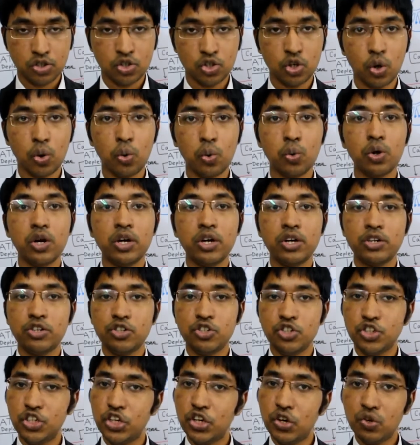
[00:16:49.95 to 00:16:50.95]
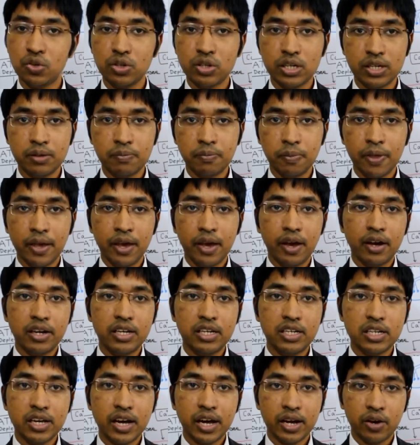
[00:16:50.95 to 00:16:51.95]
so surely
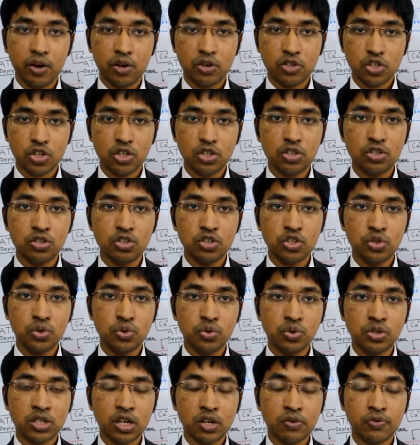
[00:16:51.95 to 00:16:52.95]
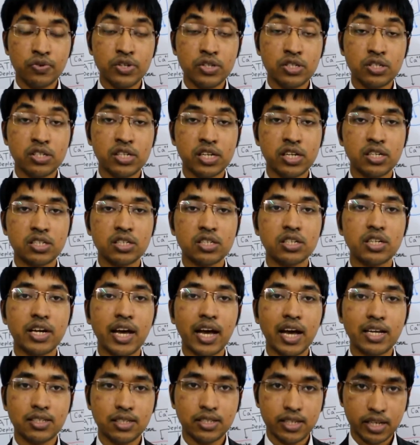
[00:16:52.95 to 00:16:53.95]
he cannot do sufficient
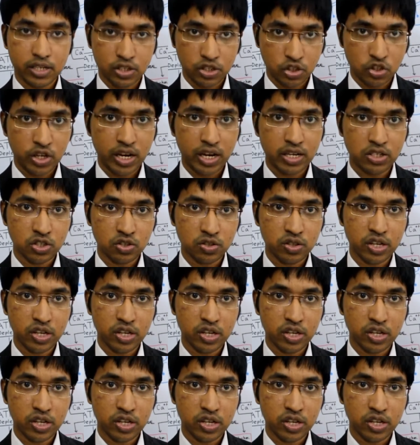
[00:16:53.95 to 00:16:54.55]
gas exchange.